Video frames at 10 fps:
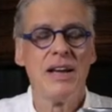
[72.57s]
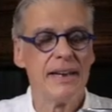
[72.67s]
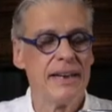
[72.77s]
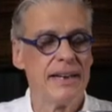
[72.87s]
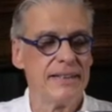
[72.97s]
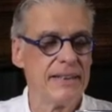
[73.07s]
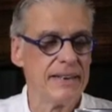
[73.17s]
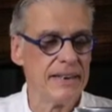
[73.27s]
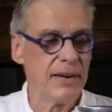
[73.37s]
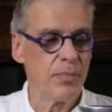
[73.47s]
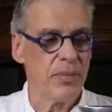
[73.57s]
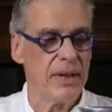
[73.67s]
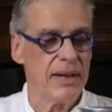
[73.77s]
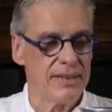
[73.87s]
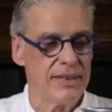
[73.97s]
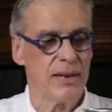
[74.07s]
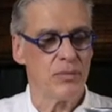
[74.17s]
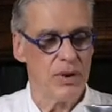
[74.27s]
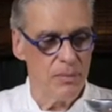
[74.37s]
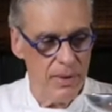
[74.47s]
And I said I'm
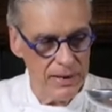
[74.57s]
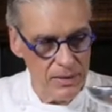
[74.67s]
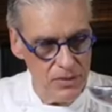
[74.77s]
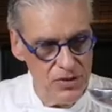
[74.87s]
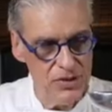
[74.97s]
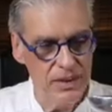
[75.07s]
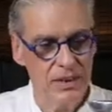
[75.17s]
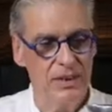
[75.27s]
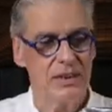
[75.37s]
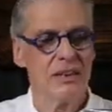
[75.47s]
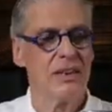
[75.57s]
going to buy the machine